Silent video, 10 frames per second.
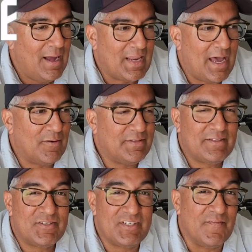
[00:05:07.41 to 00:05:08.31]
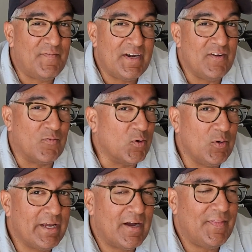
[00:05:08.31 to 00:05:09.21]
I don't think there's a definitive
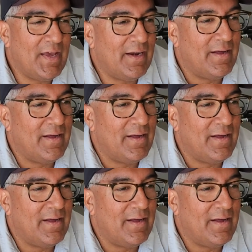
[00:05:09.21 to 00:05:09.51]
ruling on that.